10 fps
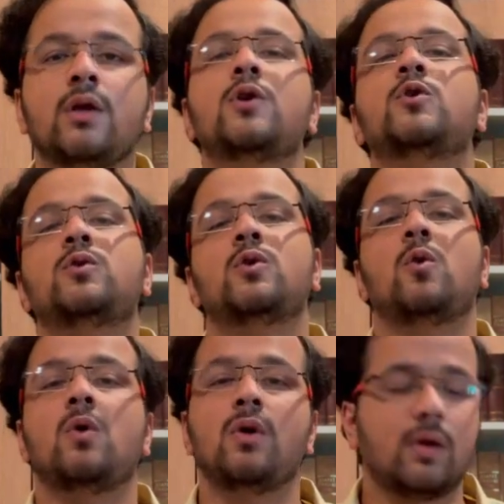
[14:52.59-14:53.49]

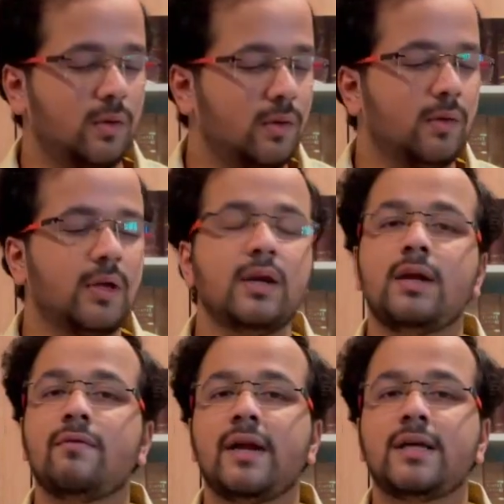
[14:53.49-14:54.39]
So in
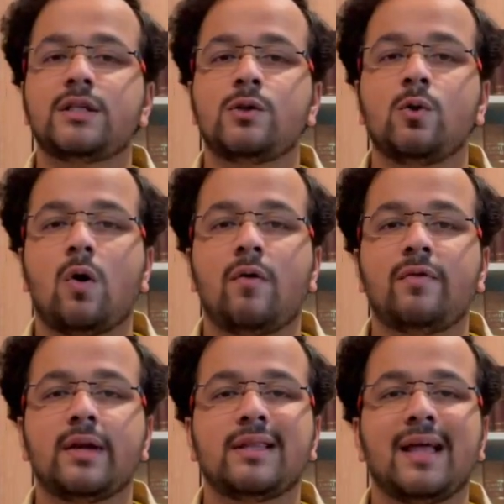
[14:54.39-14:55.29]
invitation to
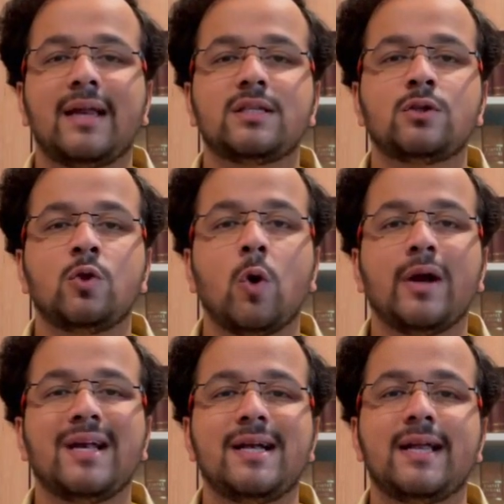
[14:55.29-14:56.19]
offer, there is no
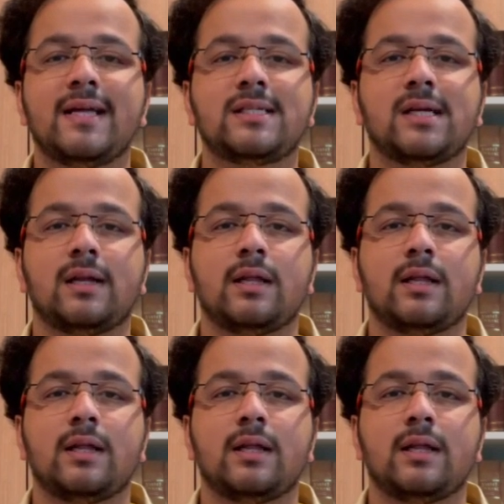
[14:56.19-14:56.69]
intention.